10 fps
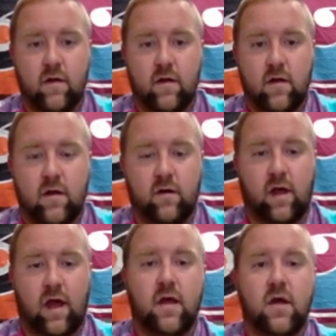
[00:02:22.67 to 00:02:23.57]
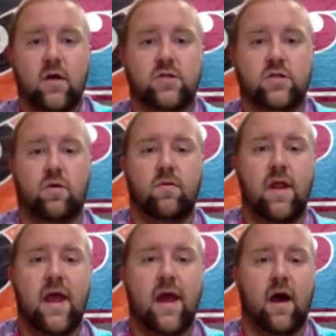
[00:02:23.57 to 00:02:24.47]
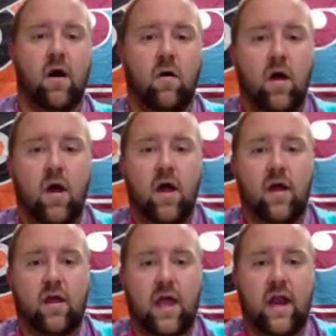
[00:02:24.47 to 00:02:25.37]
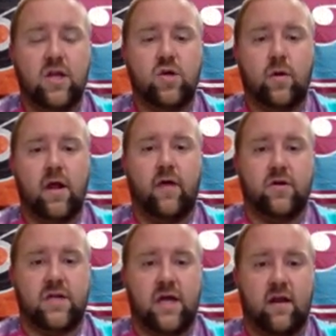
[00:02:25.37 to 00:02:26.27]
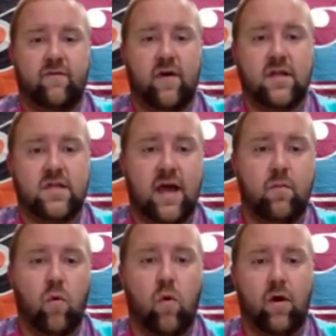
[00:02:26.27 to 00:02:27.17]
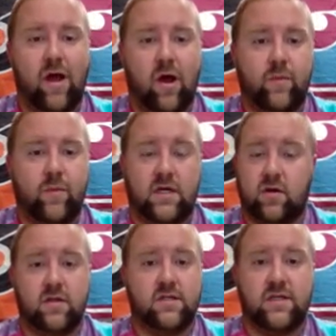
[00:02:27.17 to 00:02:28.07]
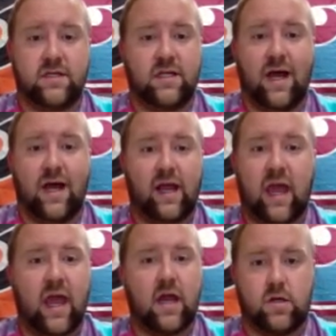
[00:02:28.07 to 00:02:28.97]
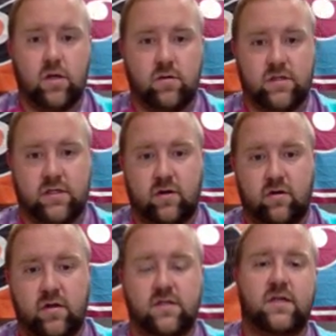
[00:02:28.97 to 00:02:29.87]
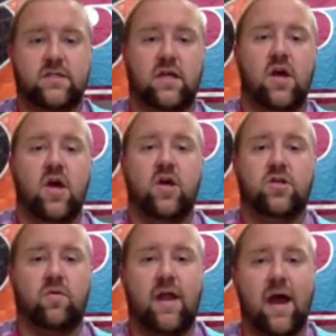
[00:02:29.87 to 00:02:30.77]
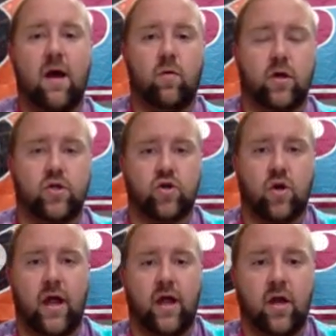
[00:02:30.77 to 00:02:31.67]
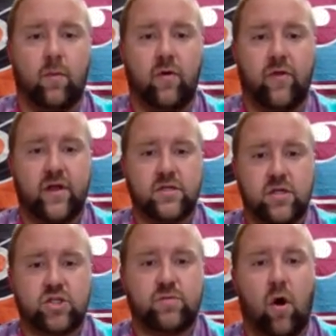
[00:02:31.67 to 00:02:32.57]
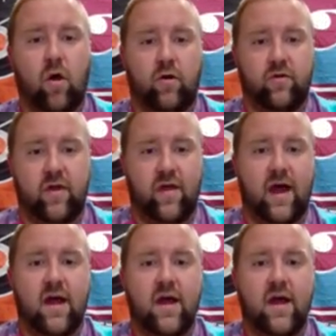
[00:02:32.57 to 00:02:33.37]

Okay, so now can I do another 10? If I did 10 more, that would be 660. I can't do 660. So now we're going to try a number that's smaller than that.